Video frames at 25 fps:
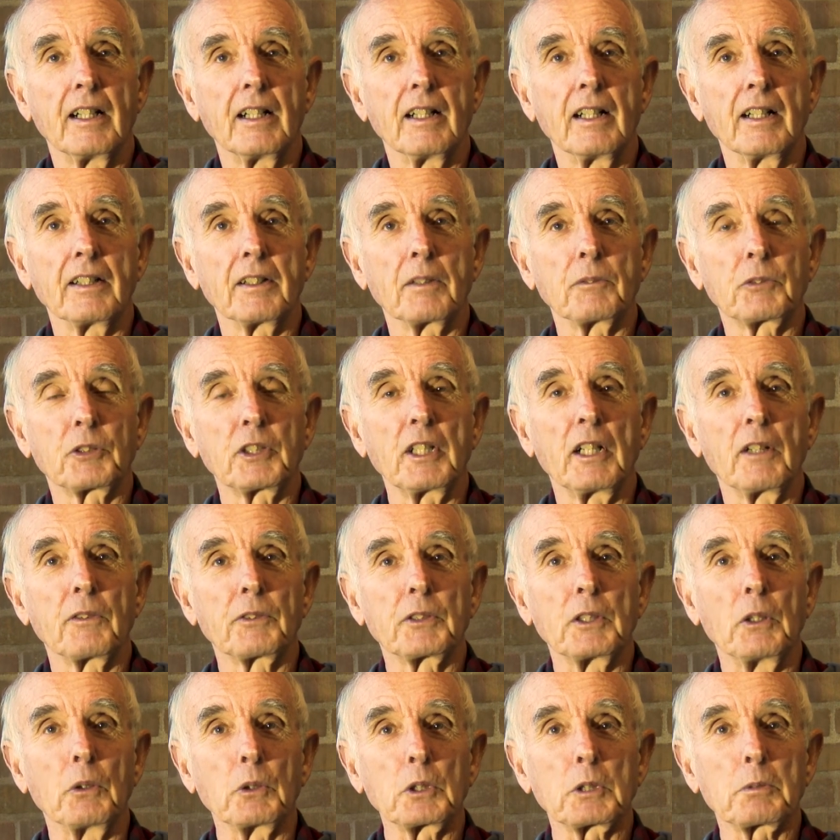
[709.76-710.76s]
And I'm
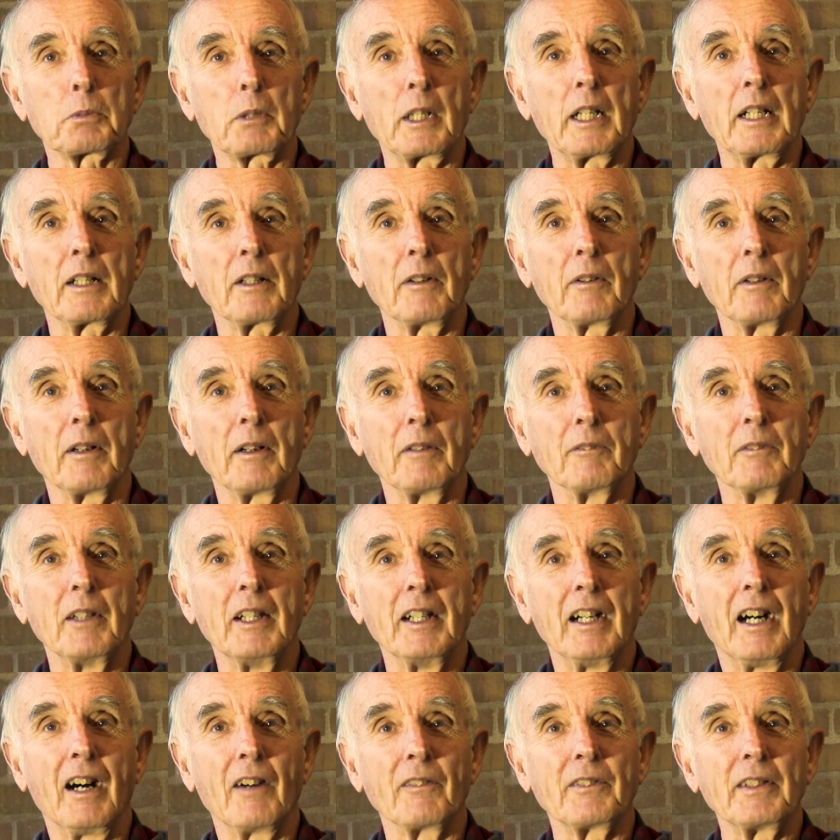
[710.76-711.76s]
self-taught sprayer.
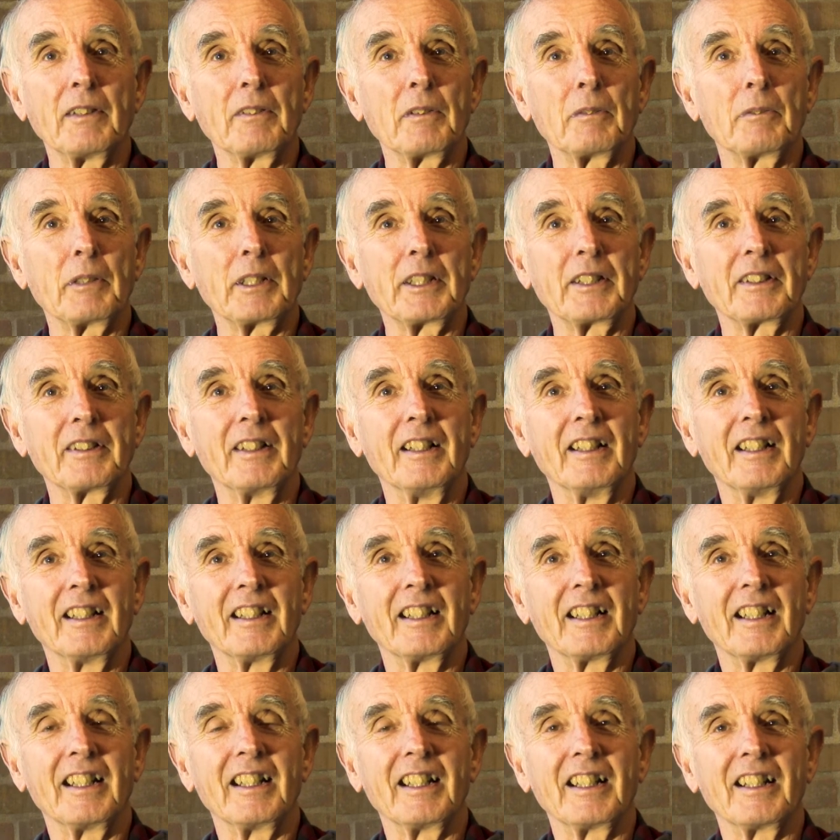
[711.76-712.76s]
I've never been
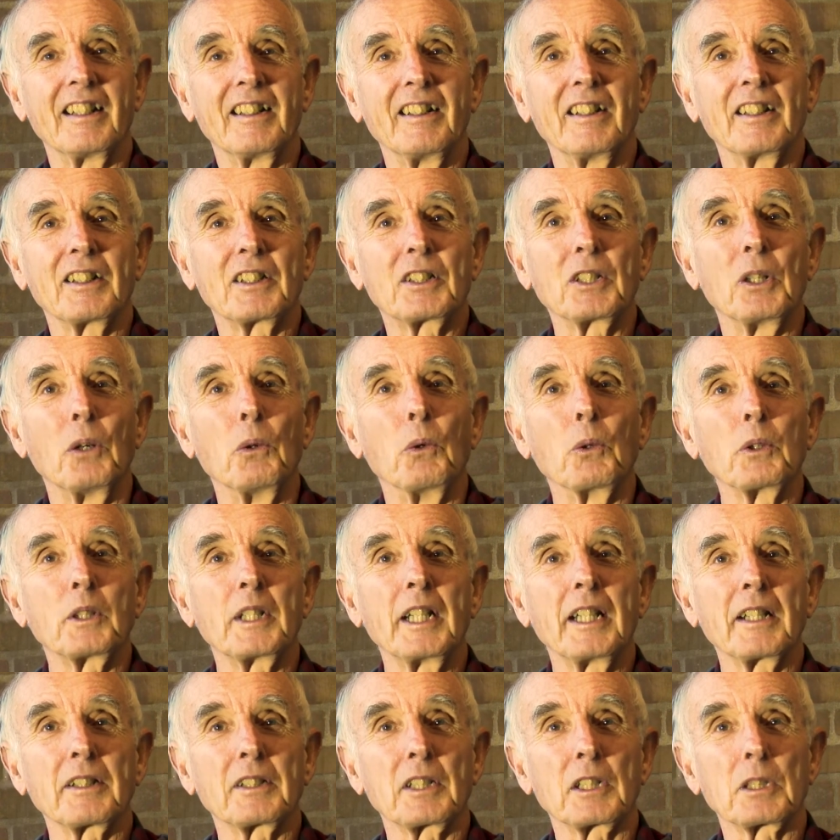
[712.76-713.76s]
taught
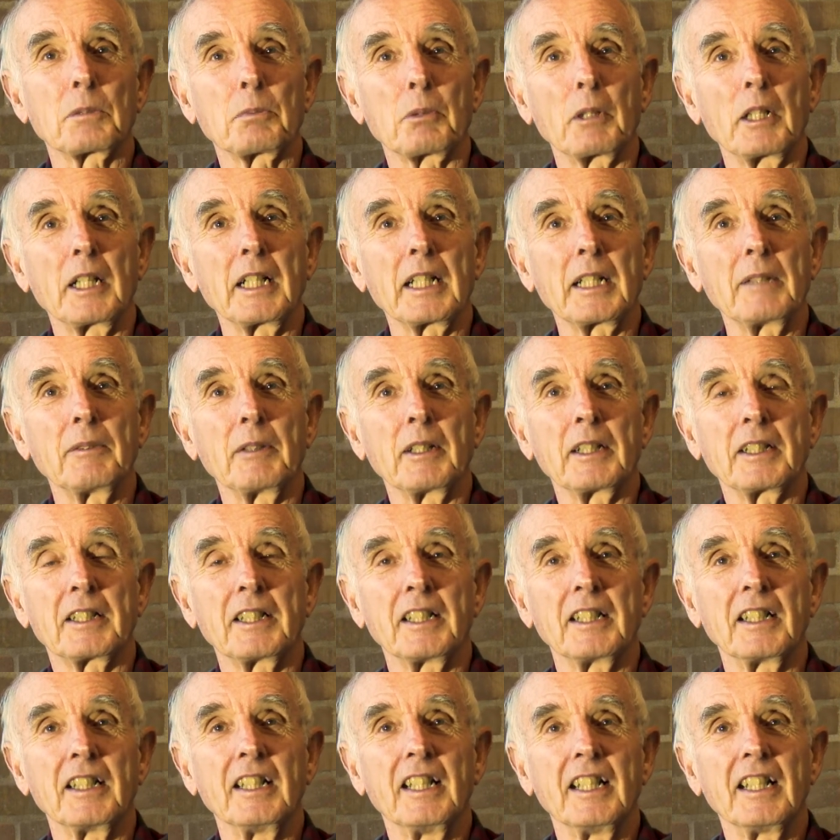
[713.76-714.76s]
how to spray, but
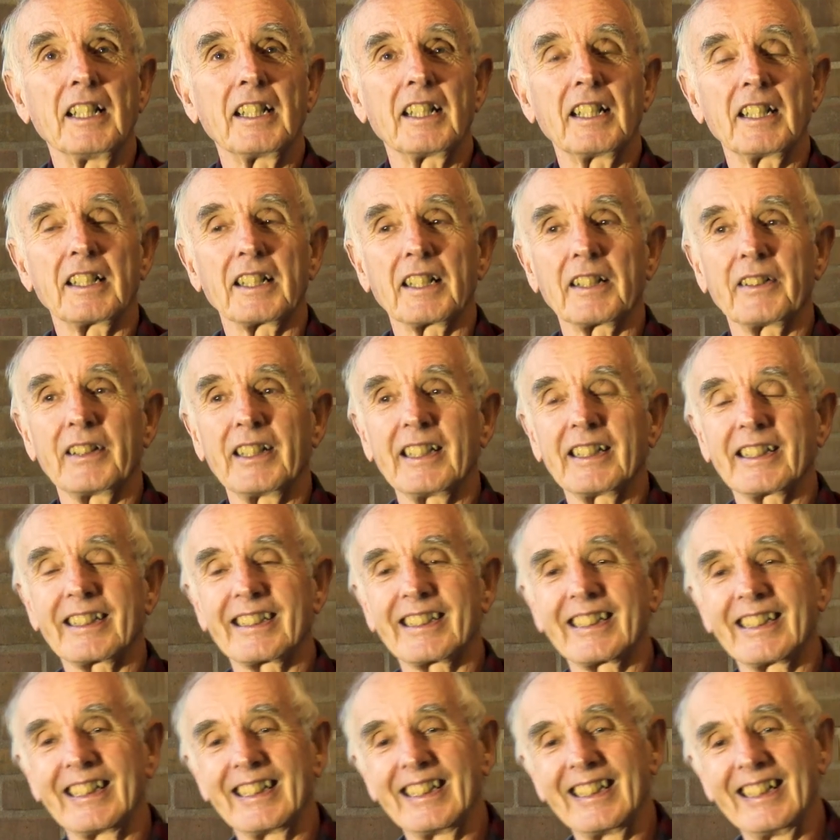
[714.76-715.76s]
you know,
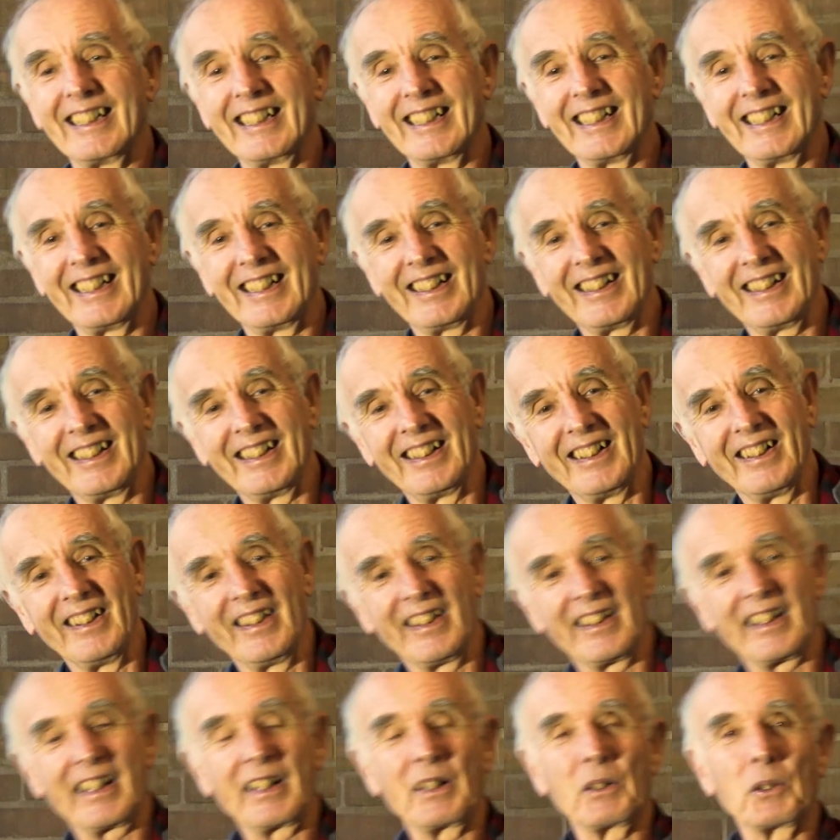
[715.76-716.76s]

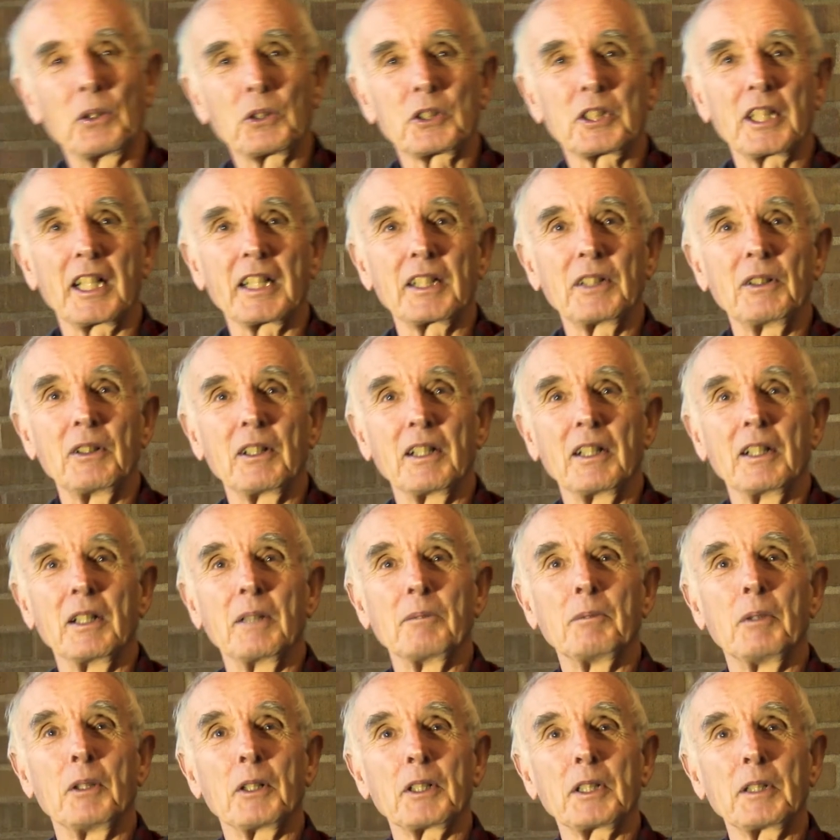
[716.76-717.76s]
they all say you
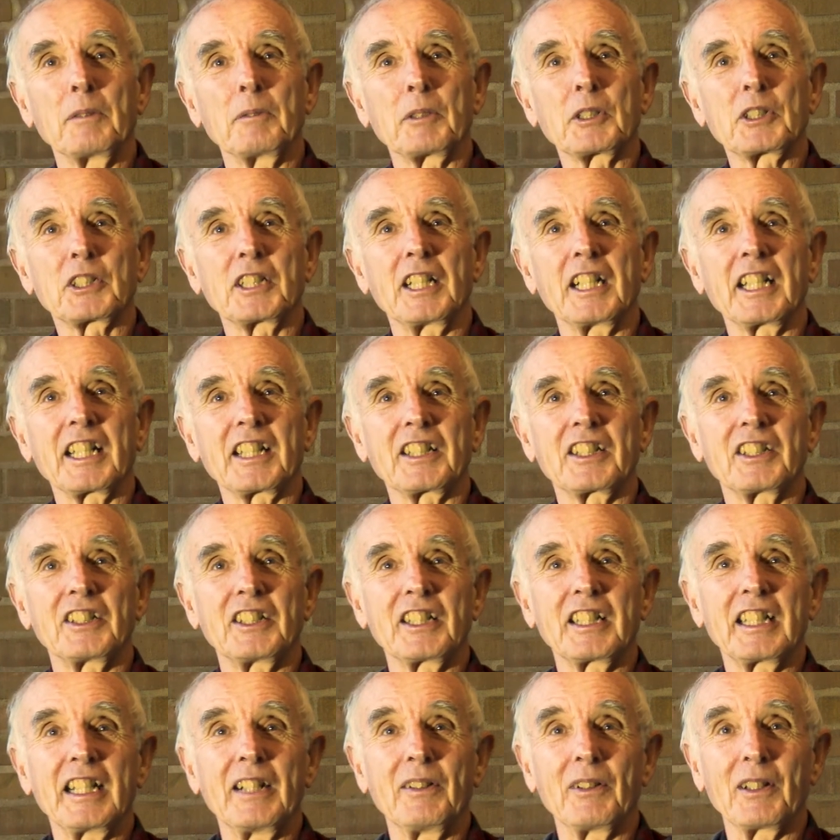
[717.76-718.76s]
learn by your mistakes as
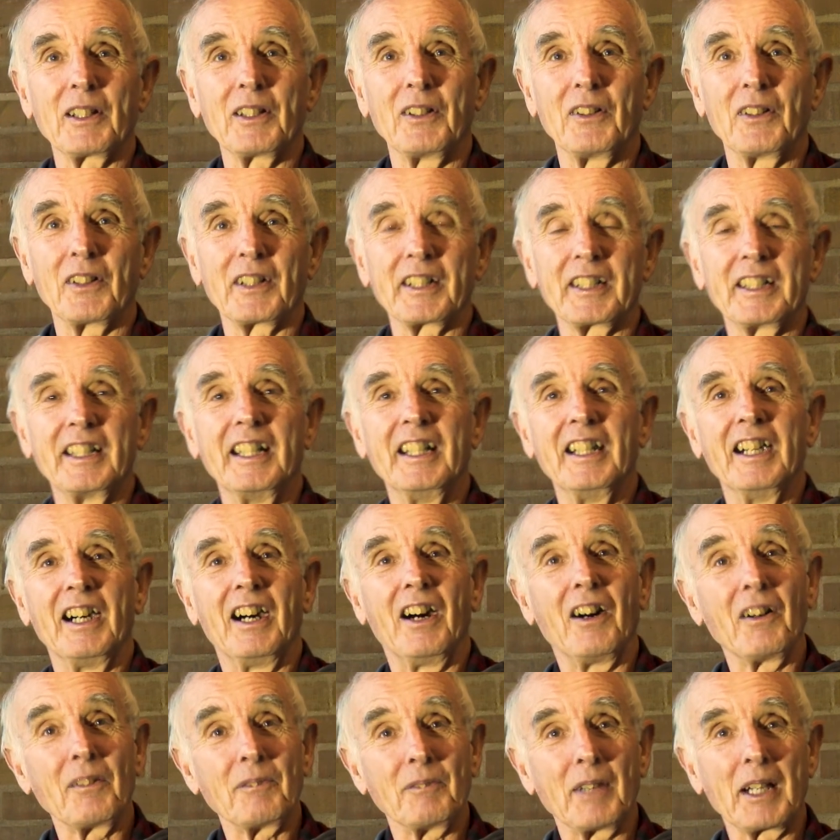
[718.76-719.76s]
you go along, and
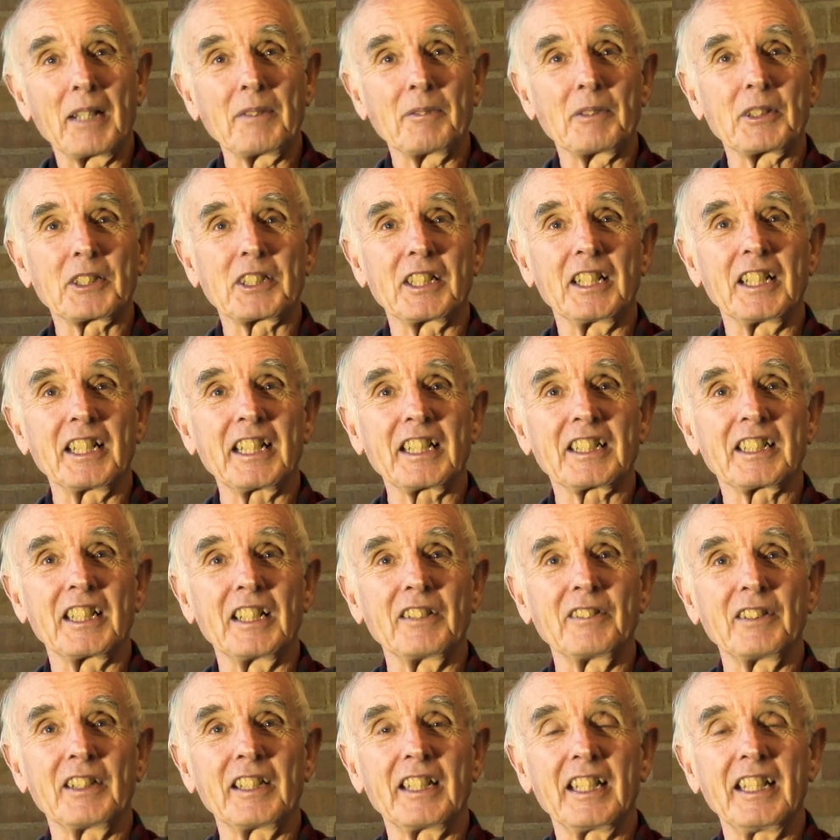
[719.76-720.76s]
I've made mistakes
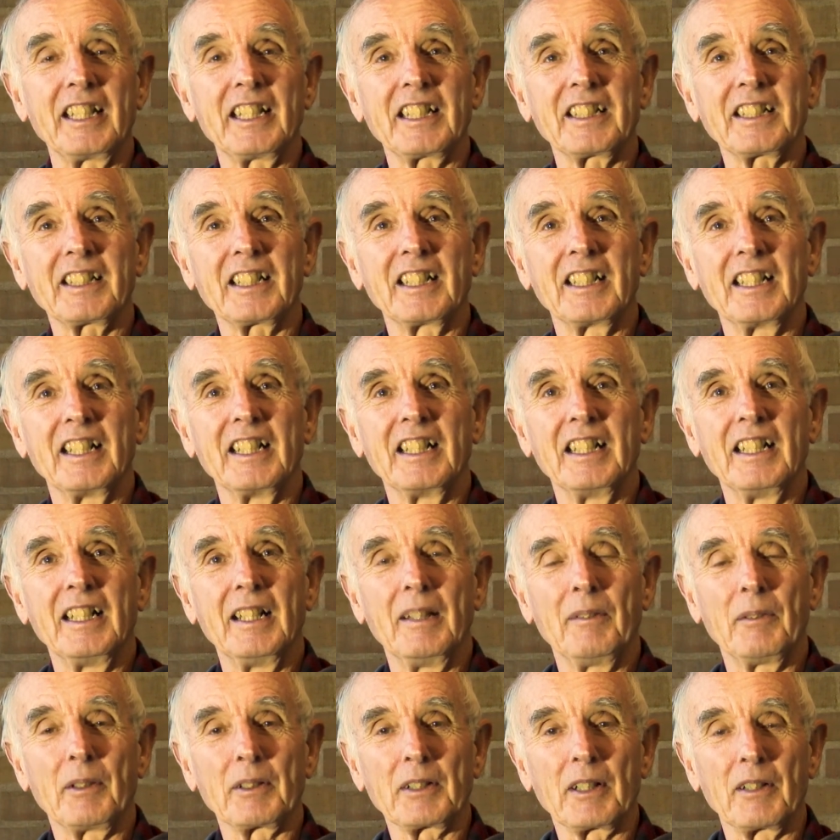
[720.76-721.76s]
over the years,
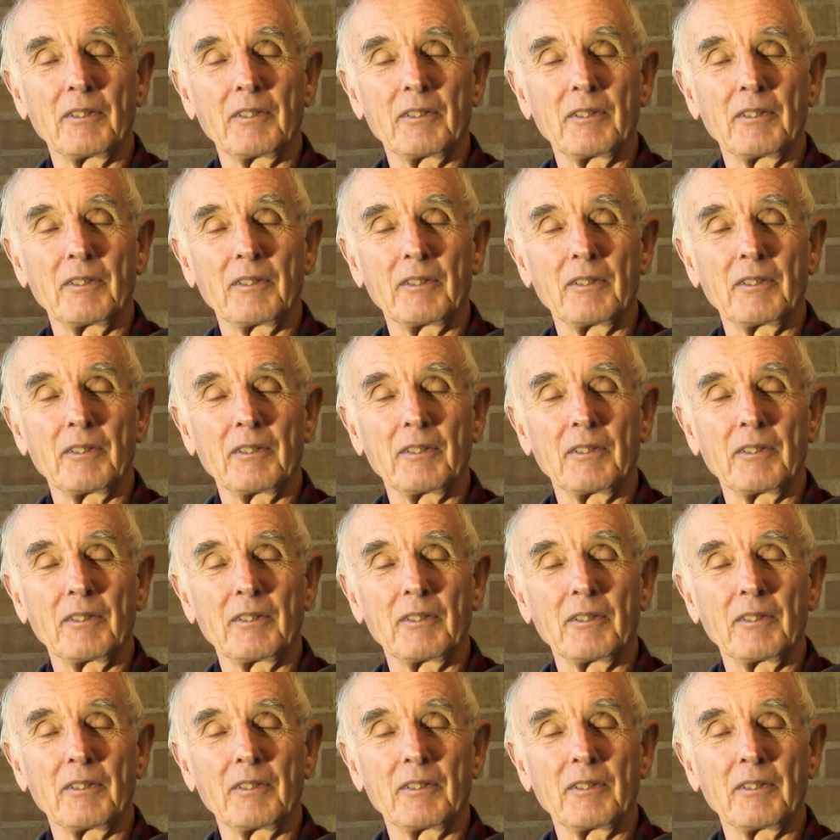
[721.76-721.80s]
but